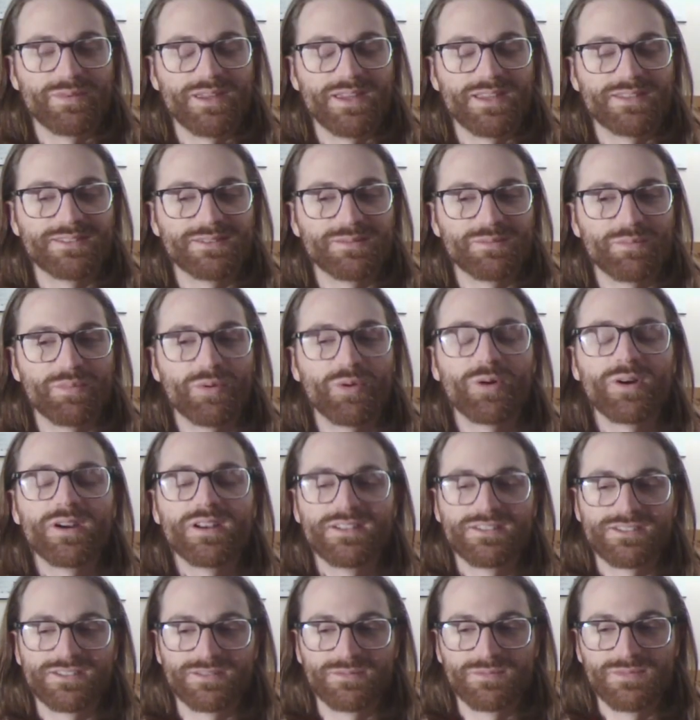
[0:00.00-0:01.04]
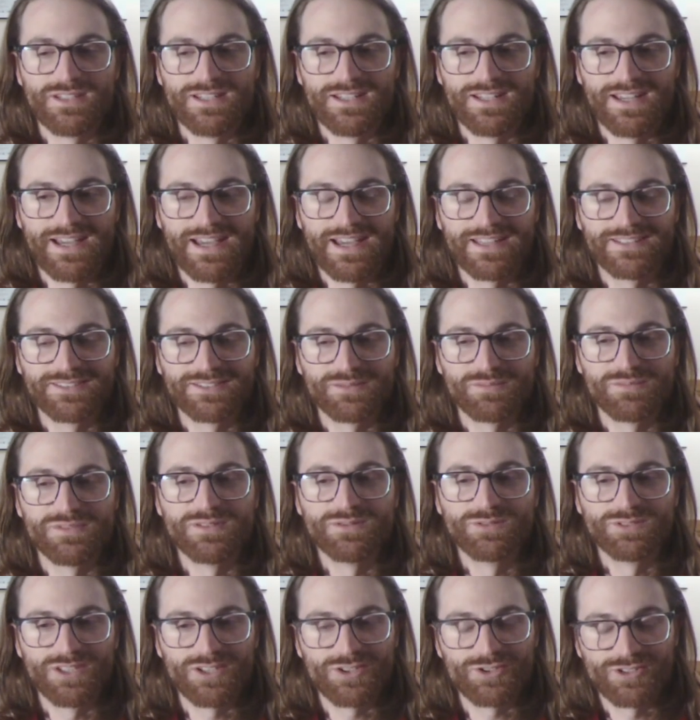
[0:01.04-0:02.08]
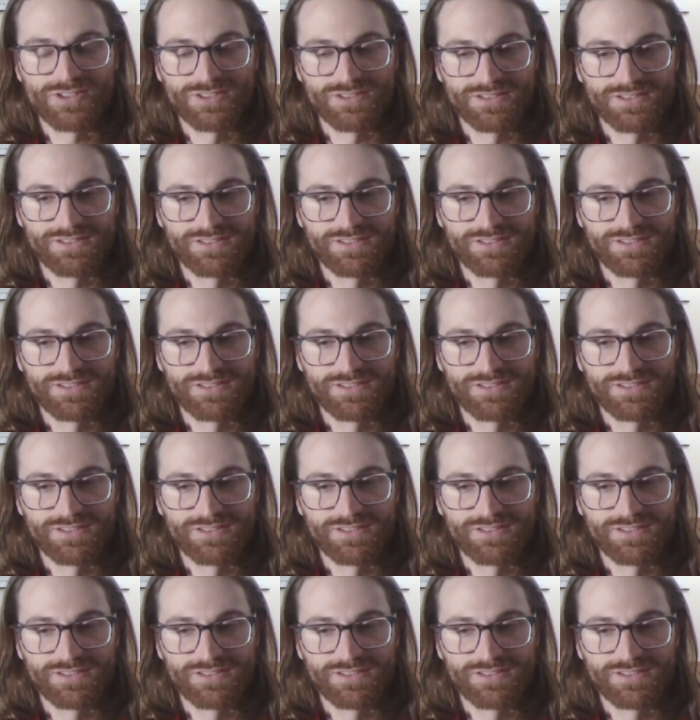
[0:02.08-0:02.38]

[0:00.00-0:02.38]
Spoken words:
It's important to me as a musician